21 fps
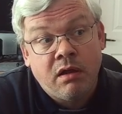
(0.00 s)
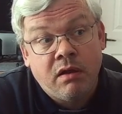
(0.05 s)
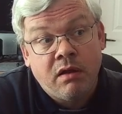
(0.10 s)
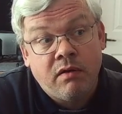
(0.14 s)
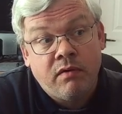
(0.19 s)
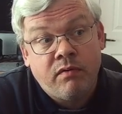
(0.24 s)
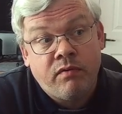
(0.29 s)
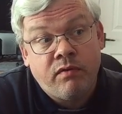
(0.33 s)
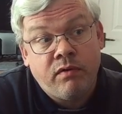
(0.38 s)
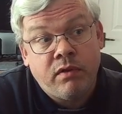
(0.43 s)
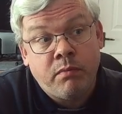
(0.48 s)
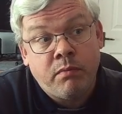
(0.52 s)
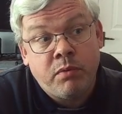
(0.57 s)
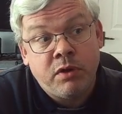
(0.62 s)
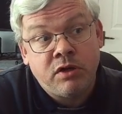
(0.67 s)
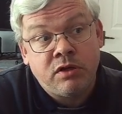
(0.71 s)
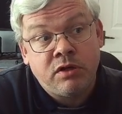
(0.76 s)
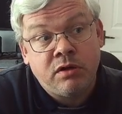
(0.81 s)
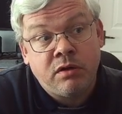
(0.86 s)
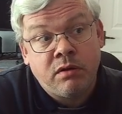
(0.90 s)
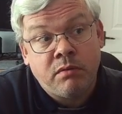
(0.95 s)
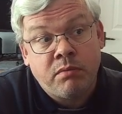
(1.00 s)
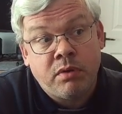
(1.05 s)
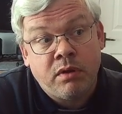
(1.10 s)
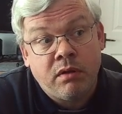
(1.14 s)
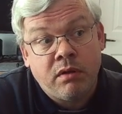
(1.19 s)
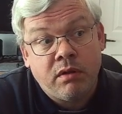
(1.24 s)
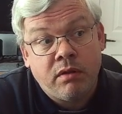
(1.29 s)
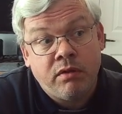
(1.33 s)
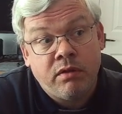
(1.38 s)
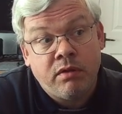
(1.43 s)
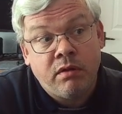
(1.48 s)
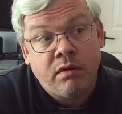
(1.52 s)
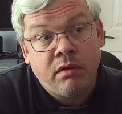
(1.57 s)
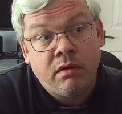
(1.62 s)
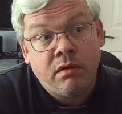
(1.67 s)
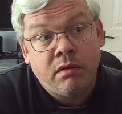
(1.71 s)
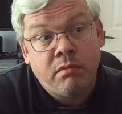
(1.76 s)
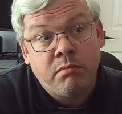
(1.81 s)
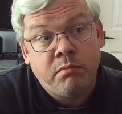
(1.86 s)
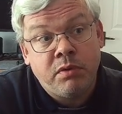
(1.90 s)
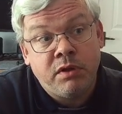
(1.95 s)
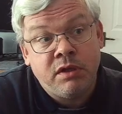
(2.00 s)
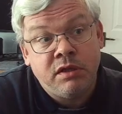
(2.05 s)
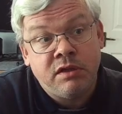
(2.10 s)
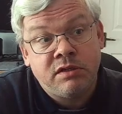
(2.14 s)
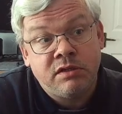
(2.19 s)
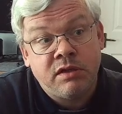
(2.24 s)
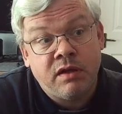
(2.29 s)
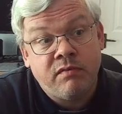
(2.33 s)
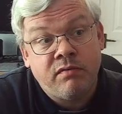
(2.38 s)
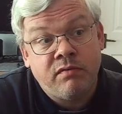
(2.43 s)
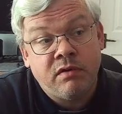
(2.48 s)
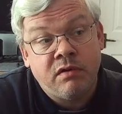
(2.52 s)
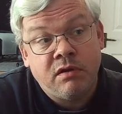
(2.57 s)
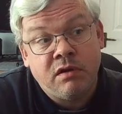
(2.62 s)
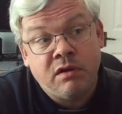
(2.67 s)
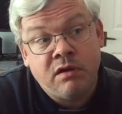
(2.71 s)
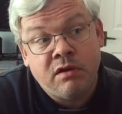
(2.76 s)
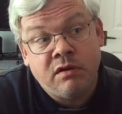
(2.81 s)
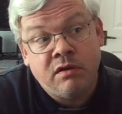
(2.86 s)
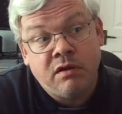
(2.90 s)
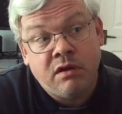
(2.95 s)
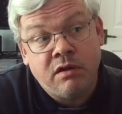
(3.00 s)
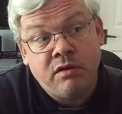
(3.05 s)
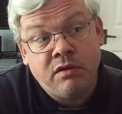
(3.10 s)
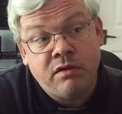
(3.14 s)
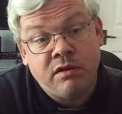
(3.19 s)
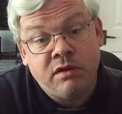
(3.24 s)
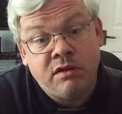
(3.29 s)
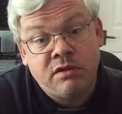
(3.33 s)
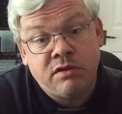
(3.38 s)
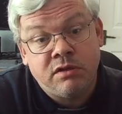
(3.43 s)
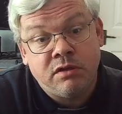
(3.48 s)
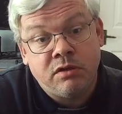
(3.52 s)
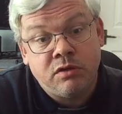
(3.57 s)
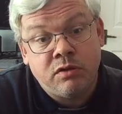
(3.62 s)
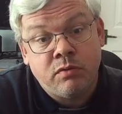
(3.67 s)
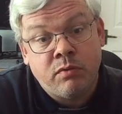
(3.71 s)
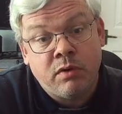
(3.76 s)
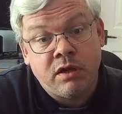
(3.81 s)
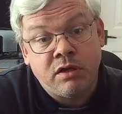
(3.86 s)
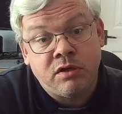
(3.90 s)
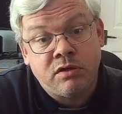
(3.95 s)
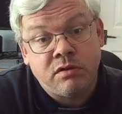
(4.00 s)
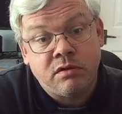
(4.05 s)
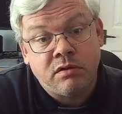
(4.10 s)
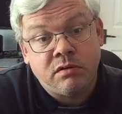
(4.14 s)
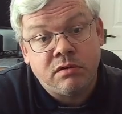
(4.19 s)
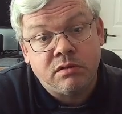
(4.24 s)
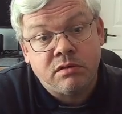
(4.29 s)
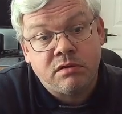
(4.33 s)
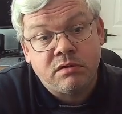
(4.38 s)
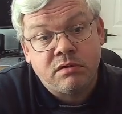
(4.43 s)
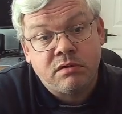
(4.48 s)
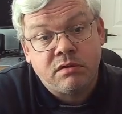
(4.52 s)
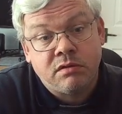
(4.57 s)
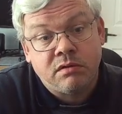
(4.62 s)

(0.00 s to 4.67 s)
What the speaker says: for the bishop than b7 in these situations.